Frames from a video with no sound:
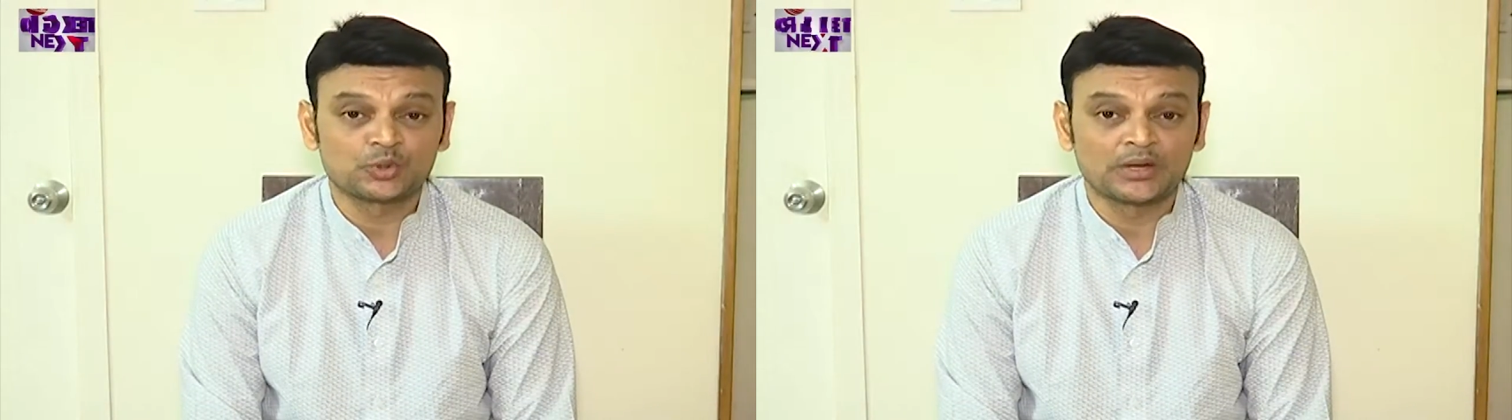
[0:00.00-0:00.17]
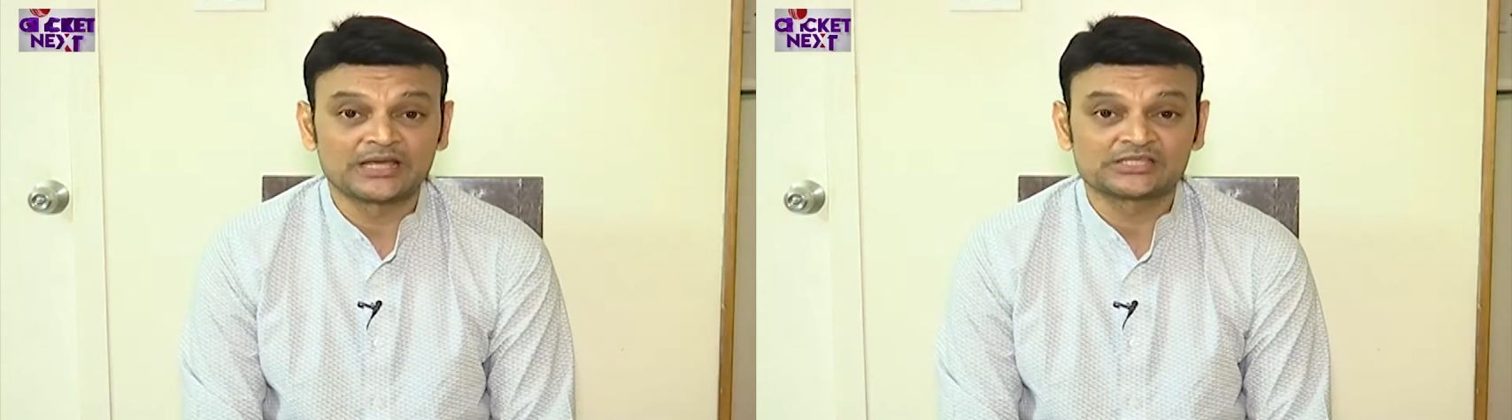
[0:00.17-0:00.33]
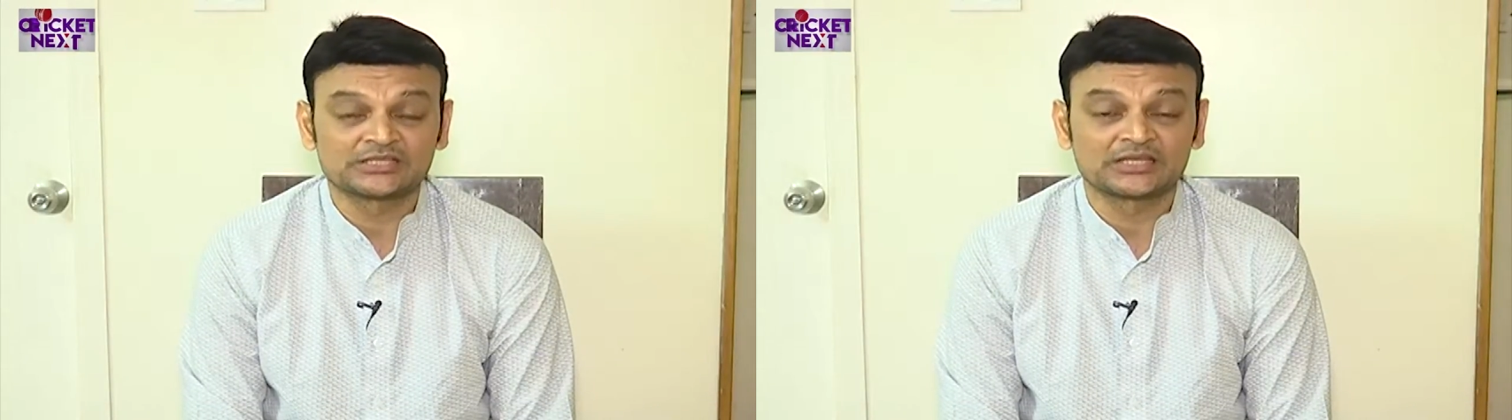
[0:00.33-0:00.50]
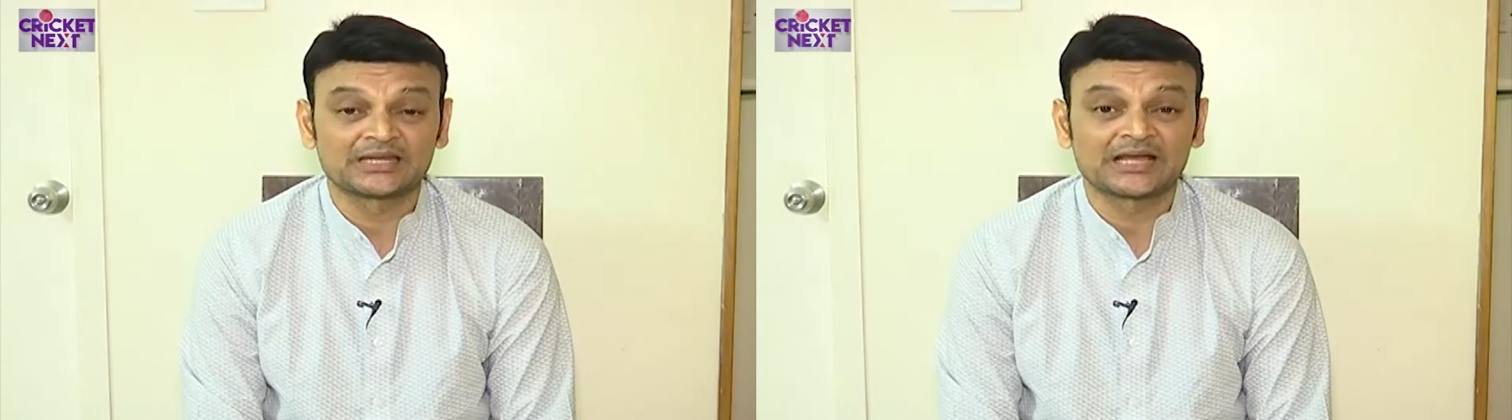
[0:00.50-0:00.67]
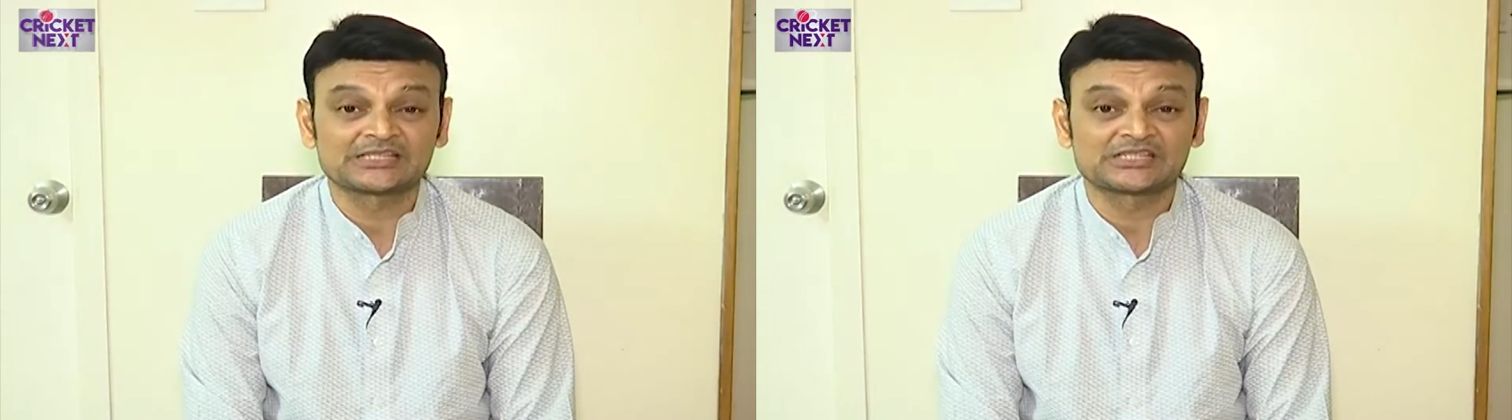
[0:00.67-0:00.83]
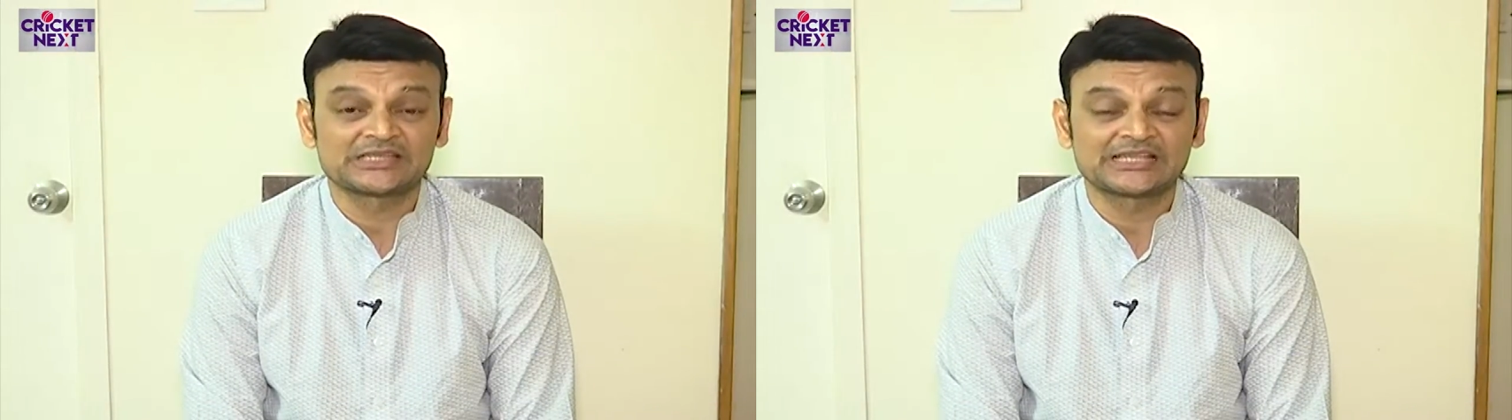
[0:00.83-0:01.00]
guys in the
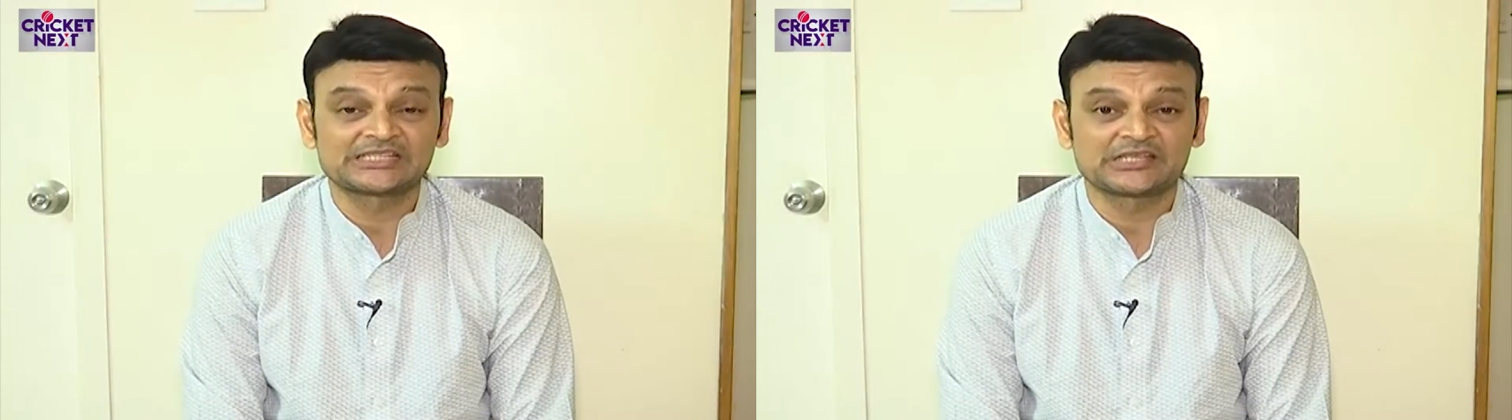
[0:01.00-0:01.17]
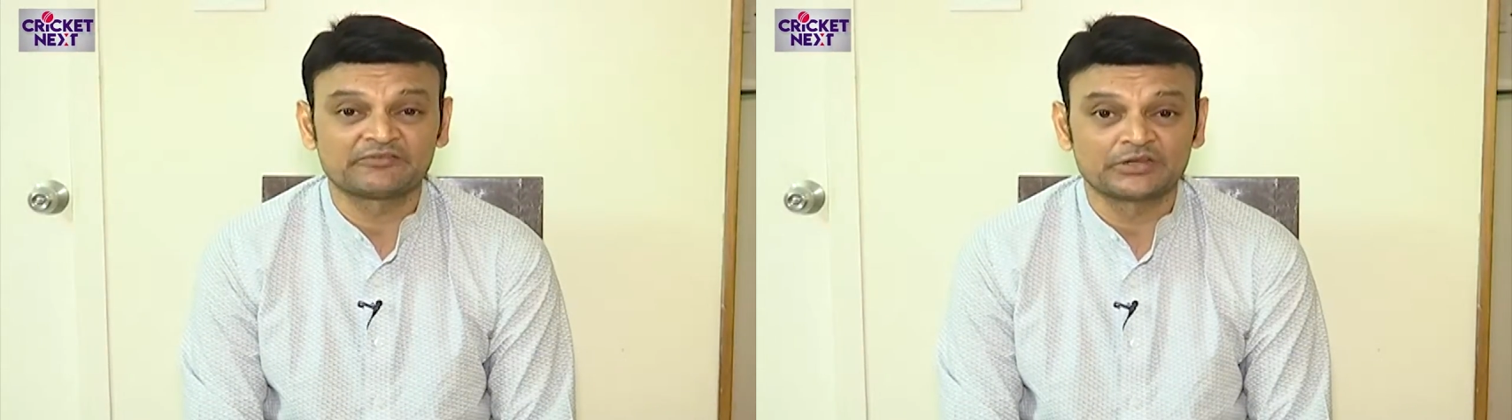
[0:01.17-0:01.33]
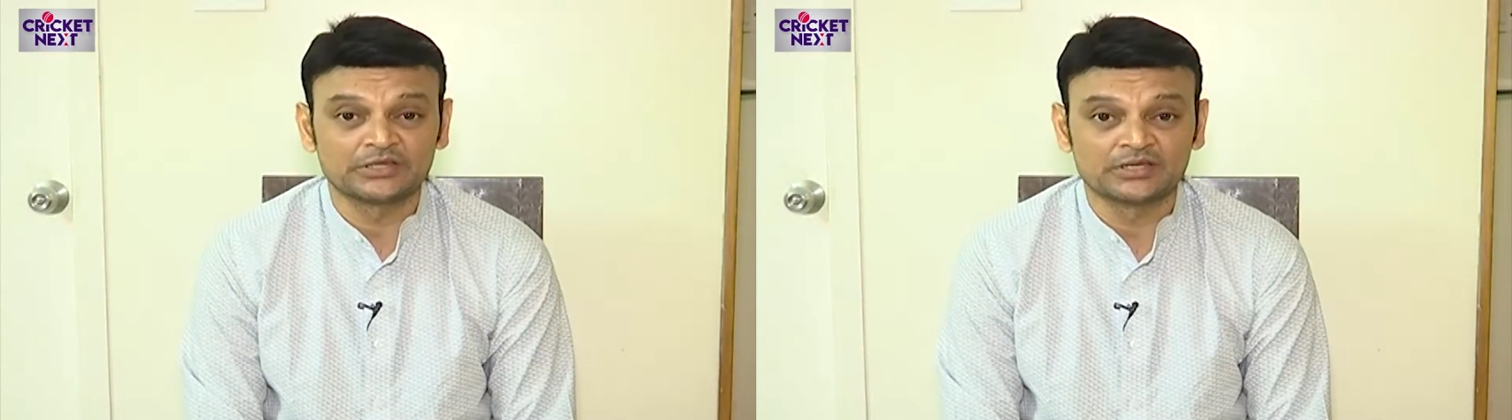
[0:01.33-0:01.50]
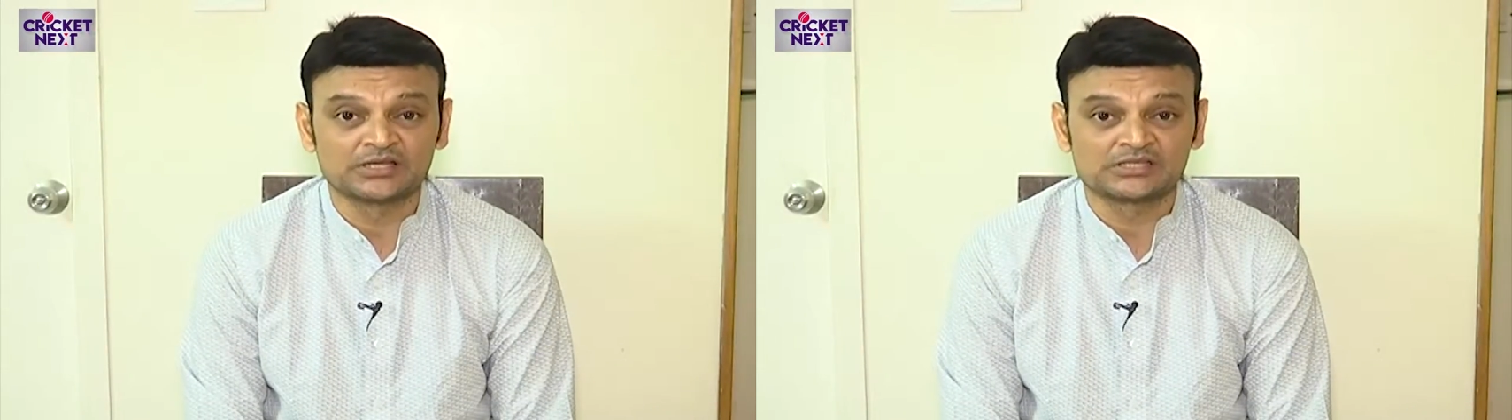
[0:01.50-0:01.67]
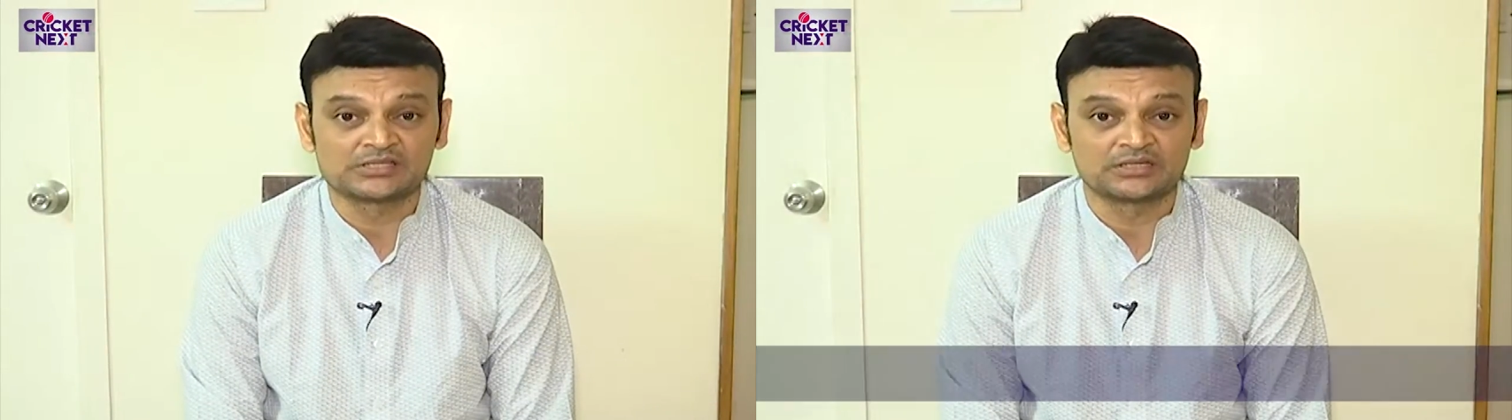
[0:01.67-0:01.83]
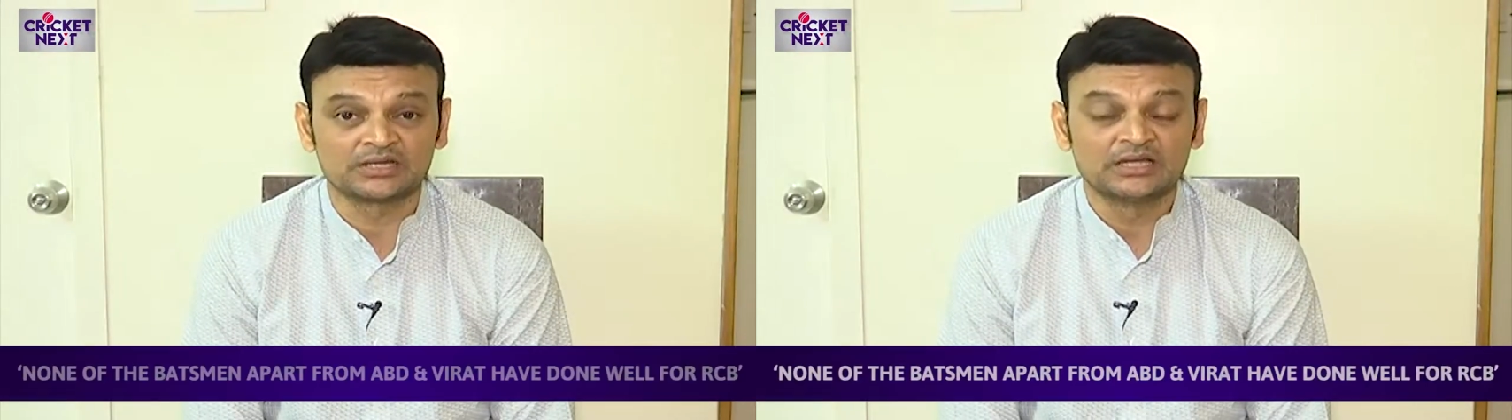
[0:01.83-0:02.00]
last 6-7
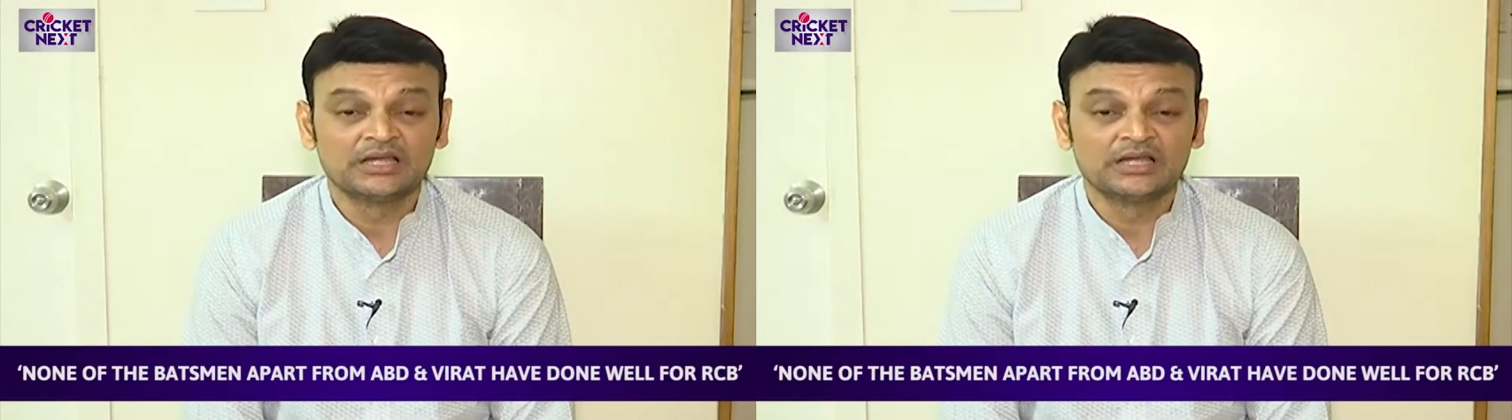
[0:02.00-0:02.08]
years.